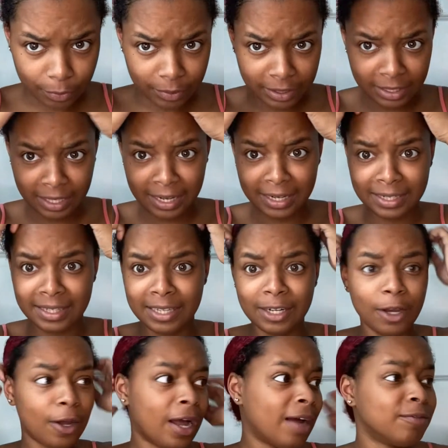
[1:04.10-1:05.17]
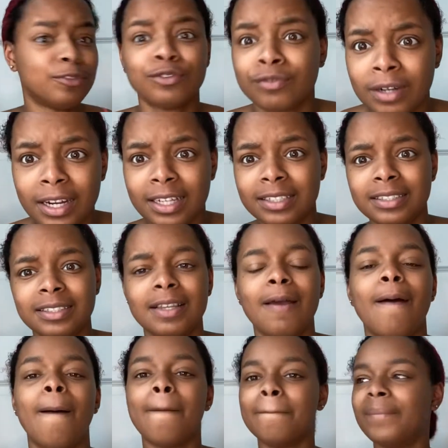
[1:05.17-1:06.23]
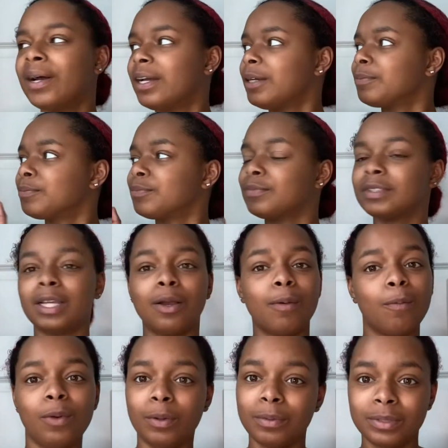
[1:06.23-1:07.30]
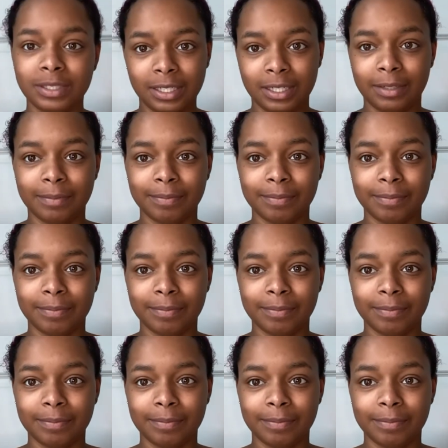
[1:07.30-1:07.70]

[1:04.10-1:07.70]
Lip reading: and like then I'll have dreads, but we will see.